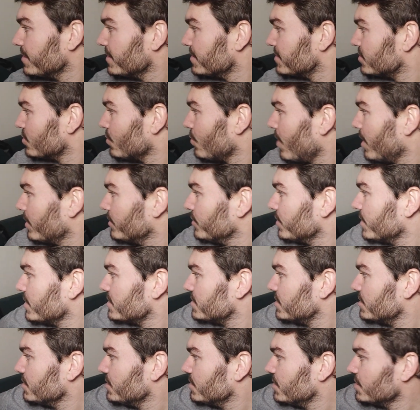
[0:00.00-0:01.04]
is the one you can
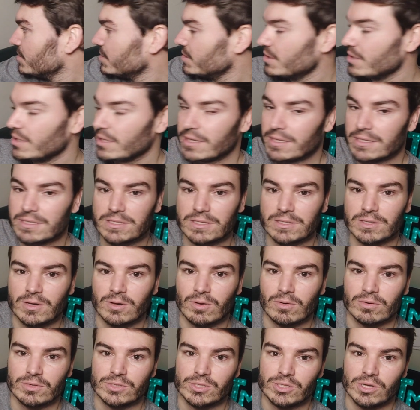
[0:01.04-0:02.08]
see here. It's
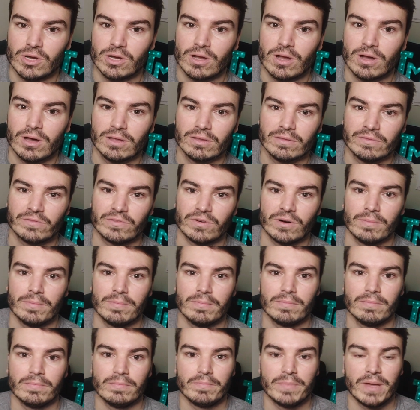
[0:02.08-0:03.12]
called Jog On from
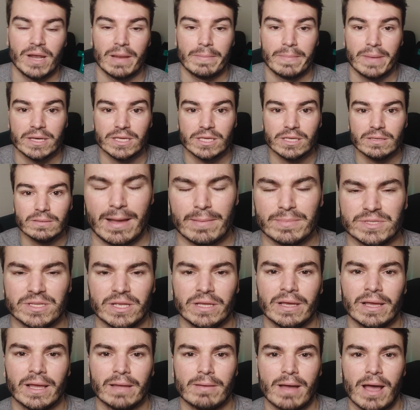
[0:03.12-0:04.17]
Ella Mackie. I'm
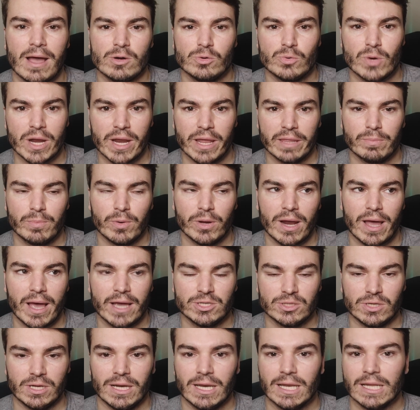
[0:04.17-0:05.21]
saying that I read it, but I
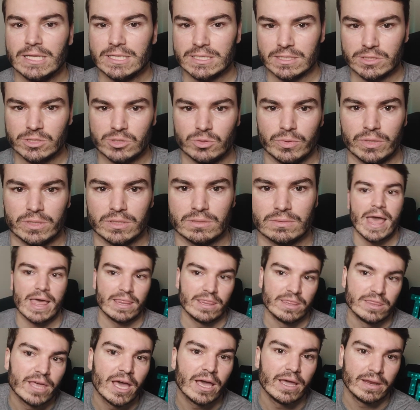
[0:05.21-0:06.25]
actually listened to it.
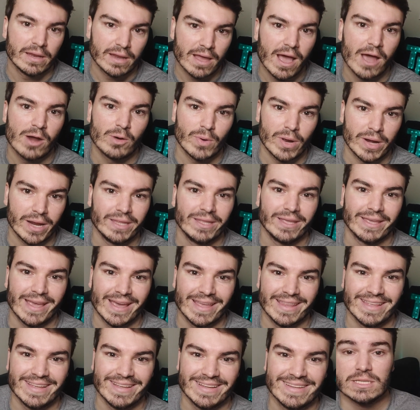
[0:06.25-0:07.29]
And then I read it
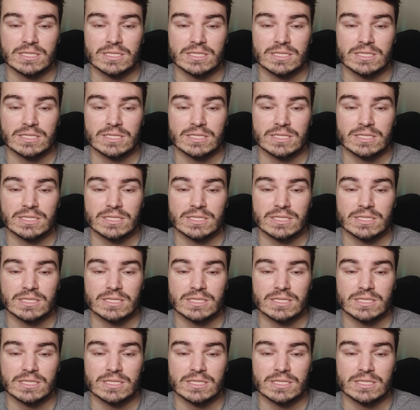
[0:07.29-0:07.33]
again.